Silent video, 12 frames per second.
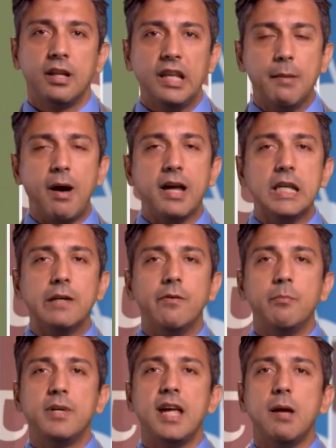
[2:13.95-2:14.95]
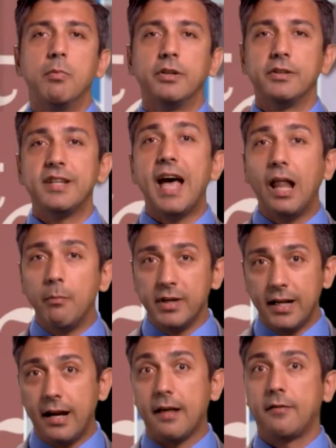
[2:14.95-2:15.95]
They might even be able to tell
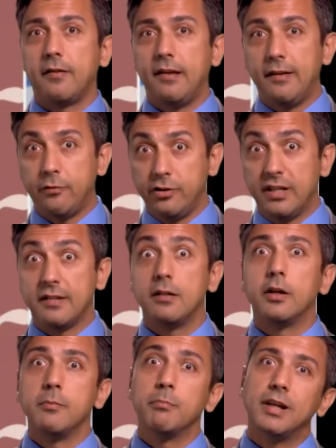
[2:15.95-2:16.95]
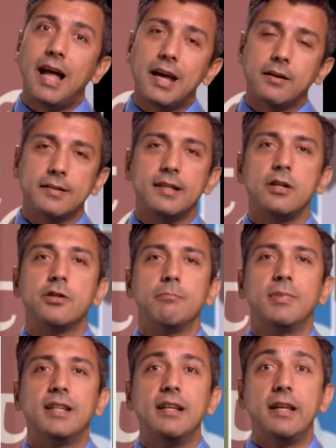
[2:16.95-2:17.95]
me that association does not imply
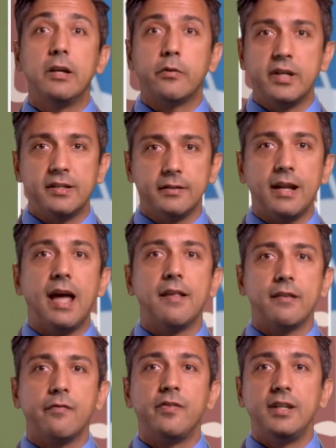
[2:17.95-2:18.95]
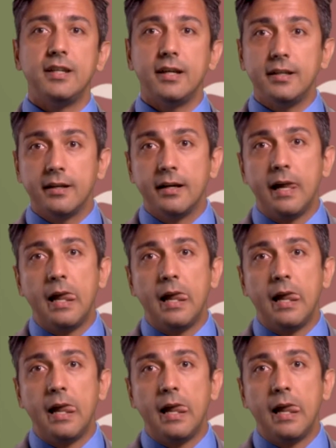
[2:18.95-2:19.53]
causation, but then they reason as if it did.